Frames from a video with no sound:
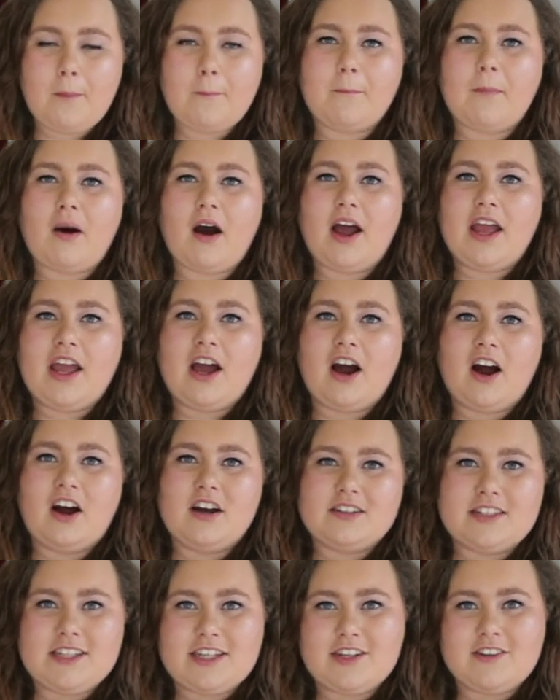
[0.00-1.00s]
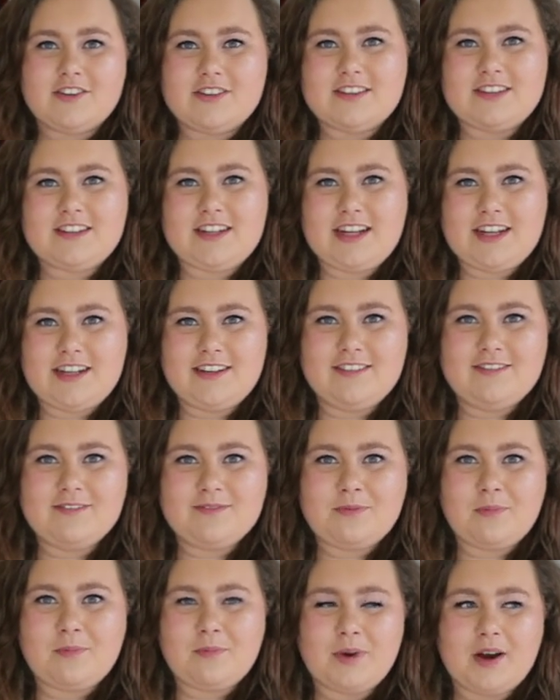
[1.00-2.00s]
my auntie Christine,
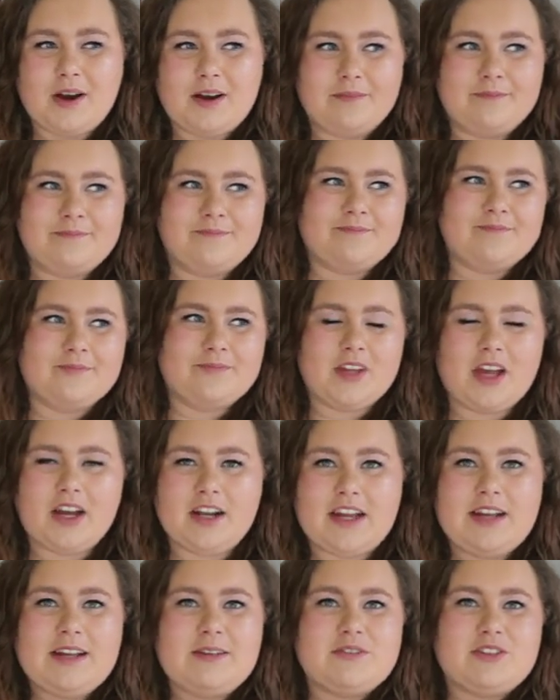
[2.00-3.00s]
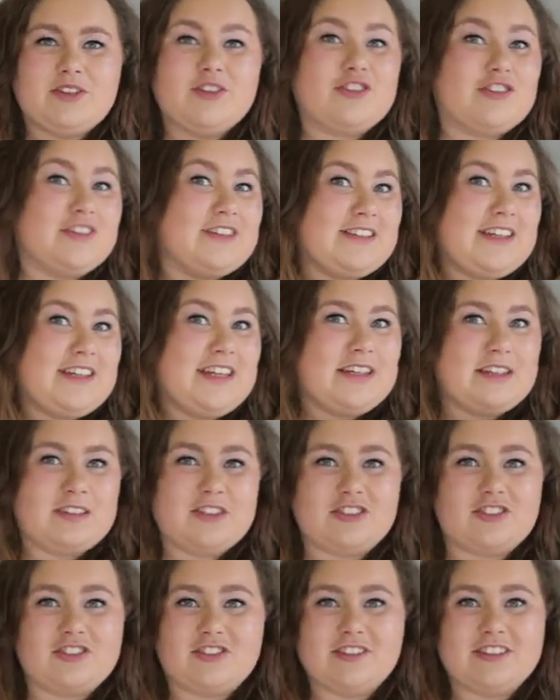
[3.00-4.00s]
but her name's not Christina, it's
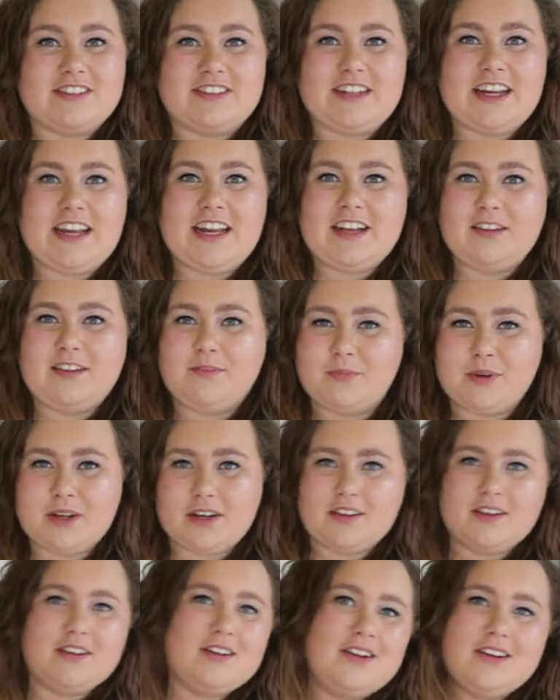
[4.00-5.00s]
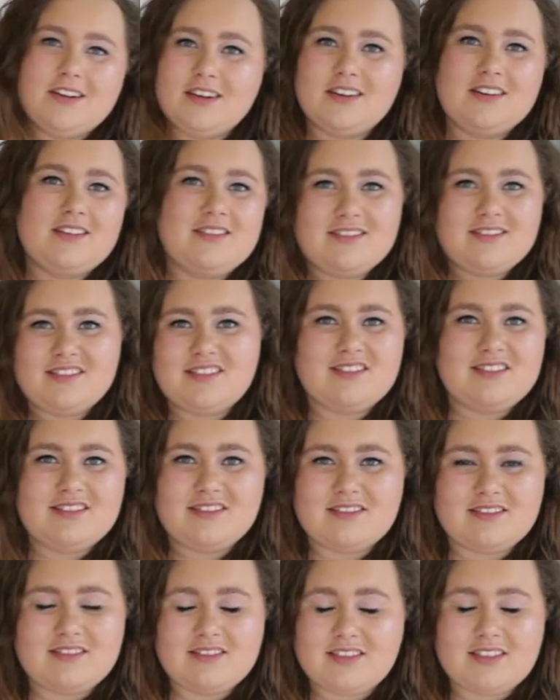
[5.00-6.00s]
just Christine, but
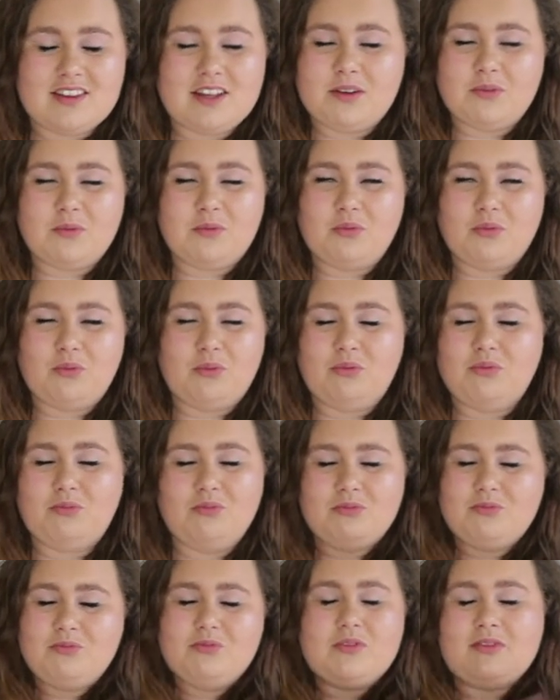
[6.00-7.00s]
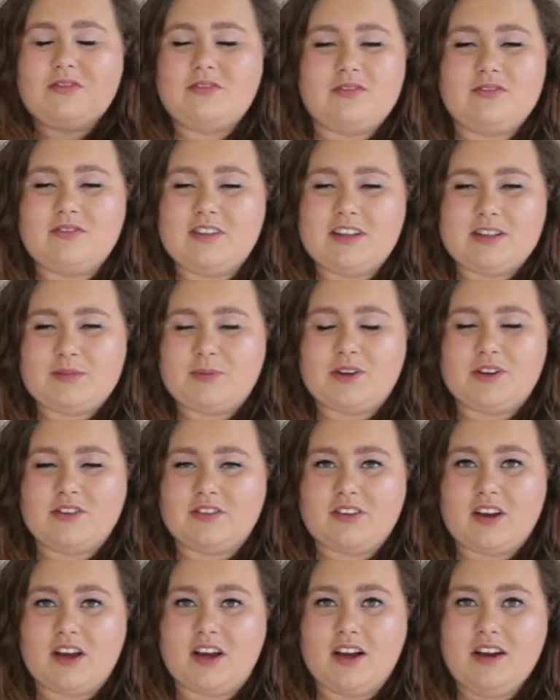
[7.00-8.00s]
it's because
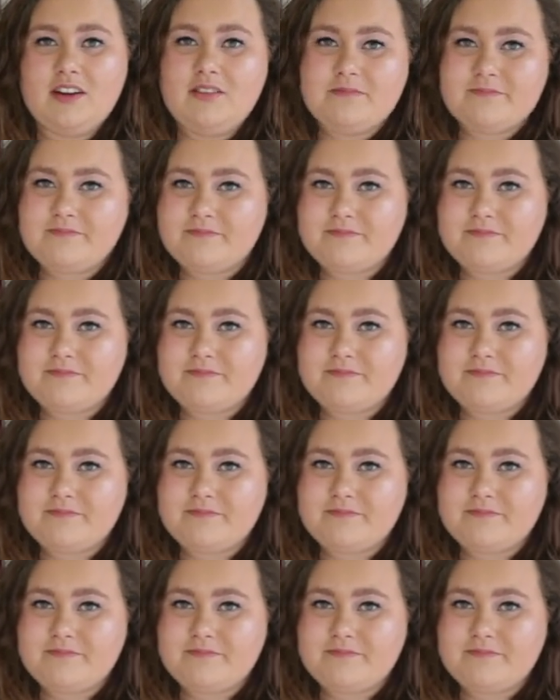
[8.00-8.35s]
of her.